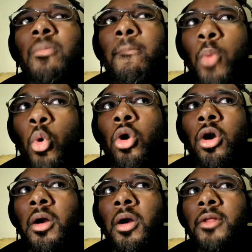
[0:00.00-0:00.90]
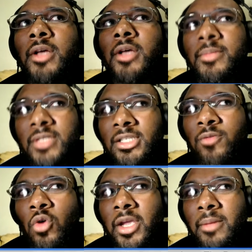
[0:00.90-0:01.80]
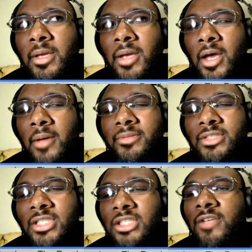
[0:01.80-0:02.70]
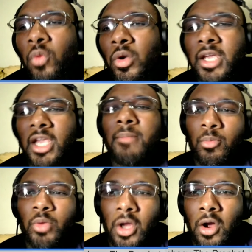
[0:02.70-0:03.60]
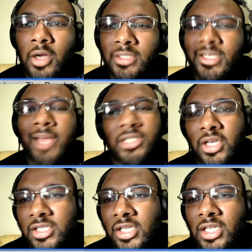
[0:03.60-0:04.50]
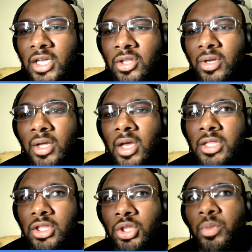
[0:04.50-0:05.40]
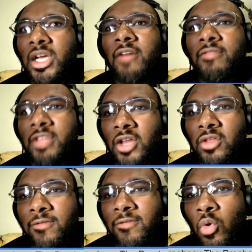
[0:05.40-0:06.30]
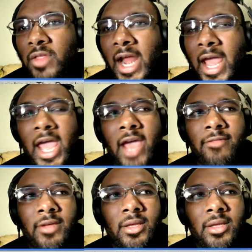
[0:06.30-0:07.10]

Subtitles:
more 64 gig memory cards, I'm just gonna send the other 3 of the other 4 that I have.